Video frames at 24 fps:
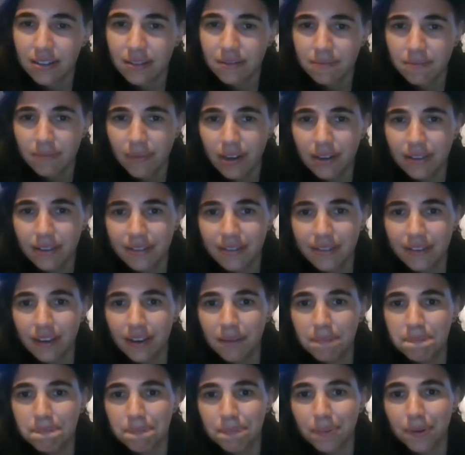My
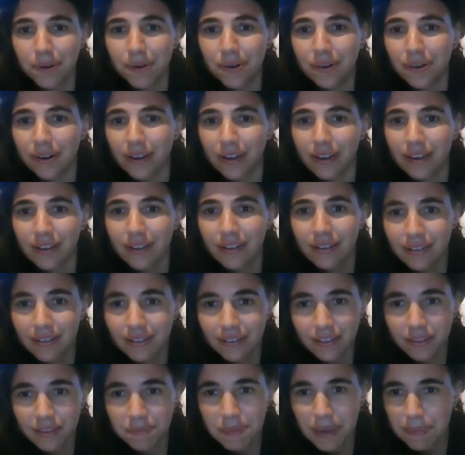dear boy,
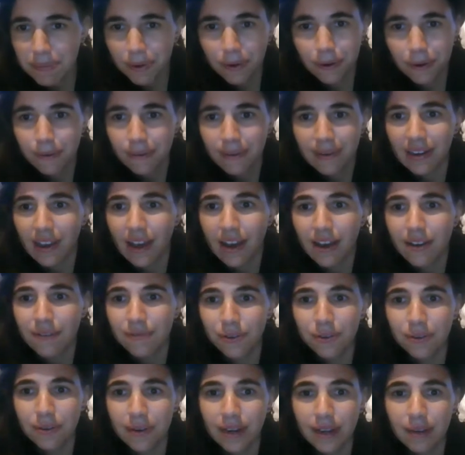the people who love
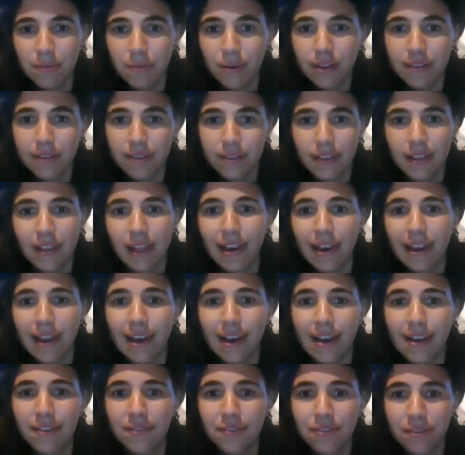only once in their
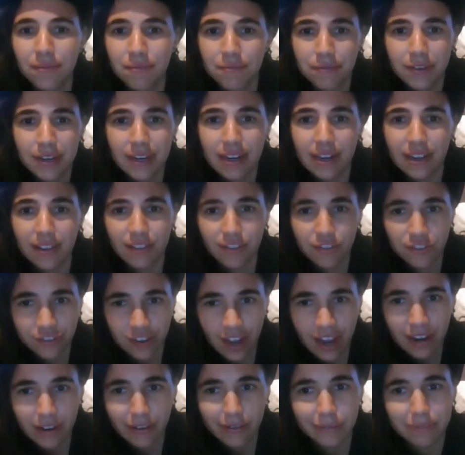lives are really the
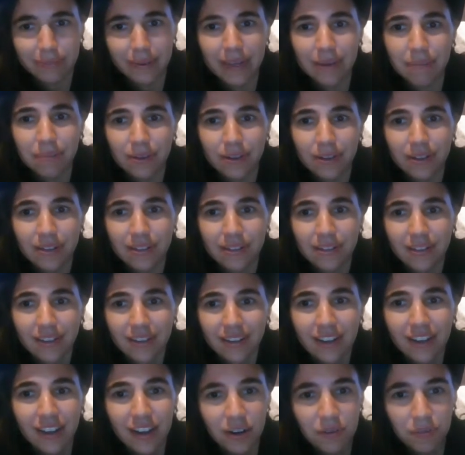shallow people.
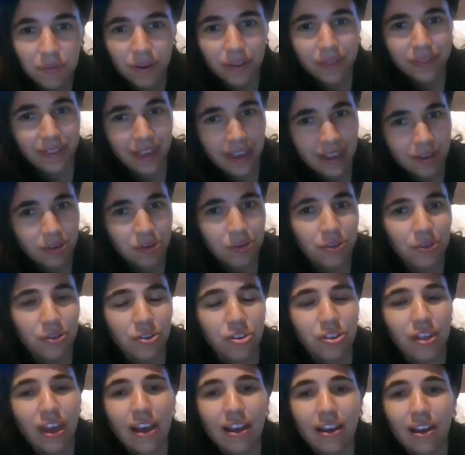What they call
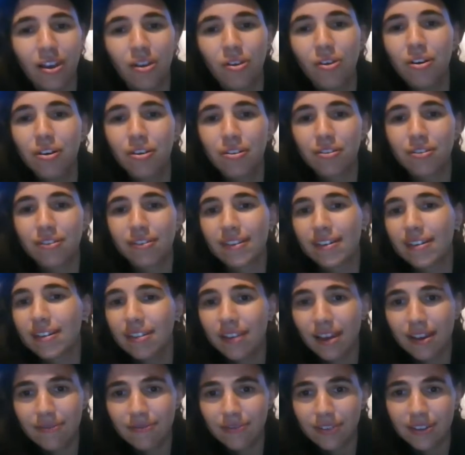their loyalty,
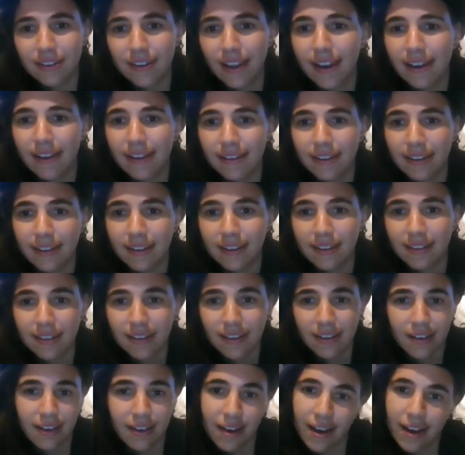their fidelity,
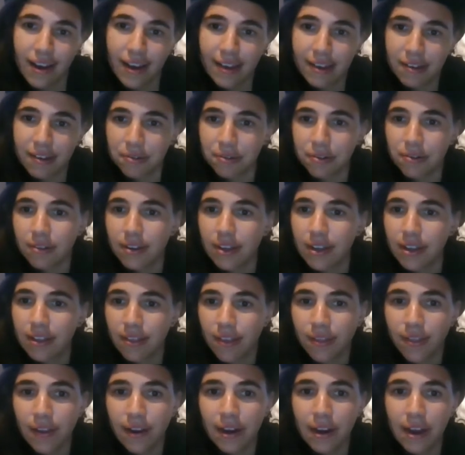I call
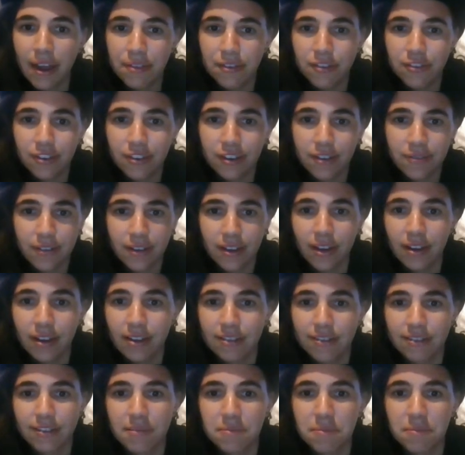either the lethargy of
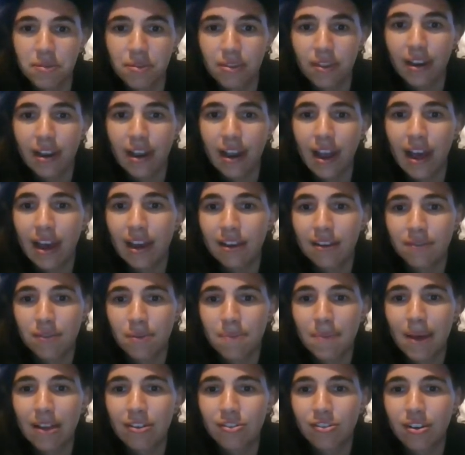custom or the lack of
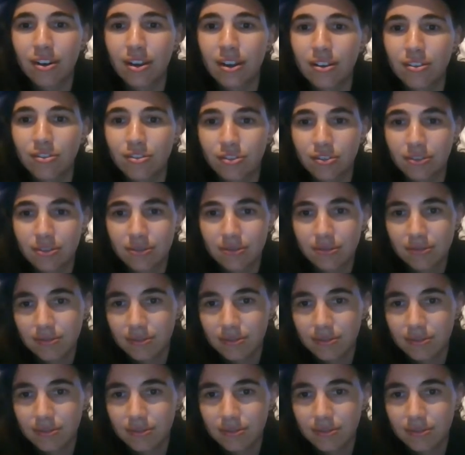imagination.